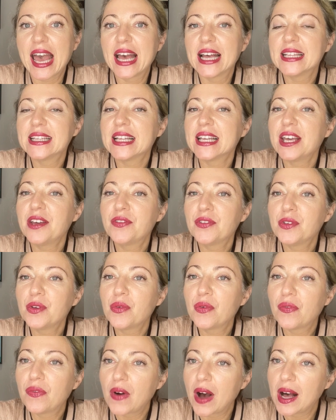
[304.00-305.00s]
And if
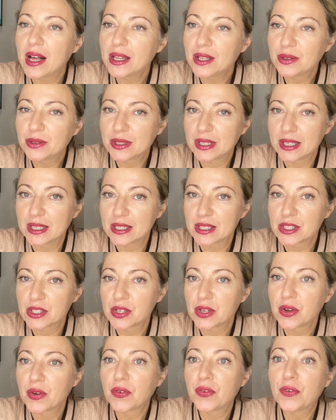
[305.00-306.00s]
you follow
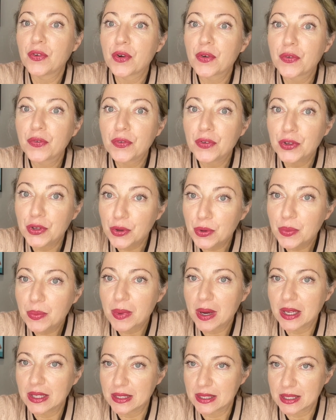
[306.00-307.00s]
this for a few
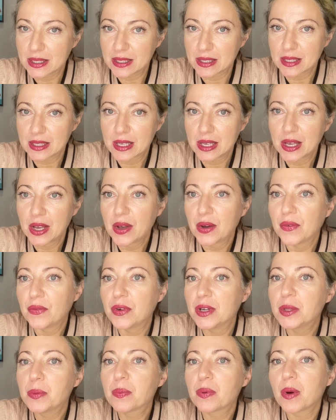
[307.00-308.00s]
months
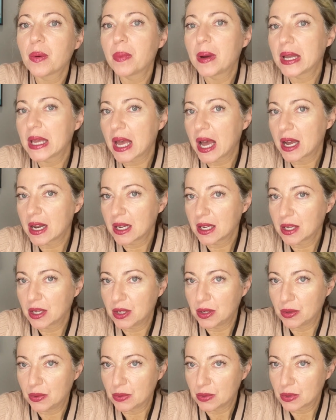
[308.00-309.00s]
with
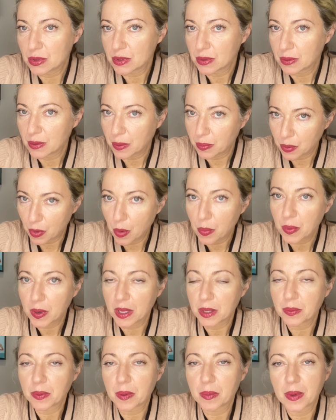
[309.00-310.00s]
probiotic use,
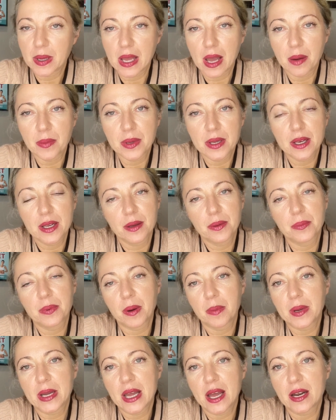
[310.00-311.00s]
appropriate
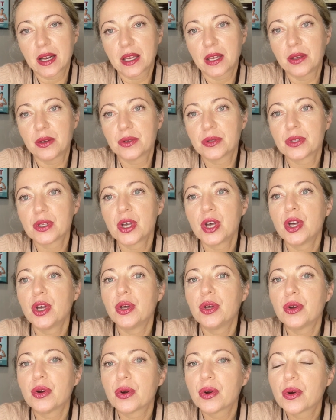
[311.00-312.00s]
probiotic use,
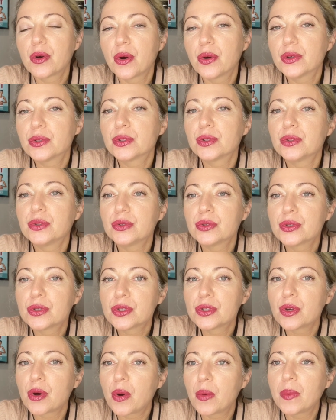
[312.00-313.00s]
you're going to do
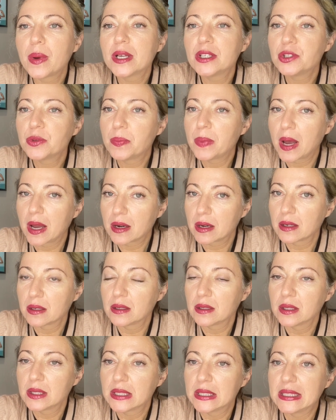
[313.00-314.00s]
so much
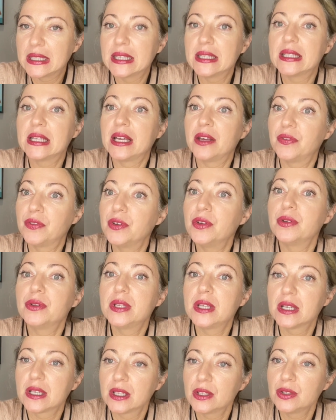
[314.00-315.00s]
better than if you
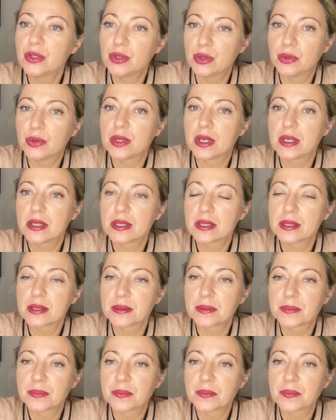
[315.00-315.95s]
didn't do this.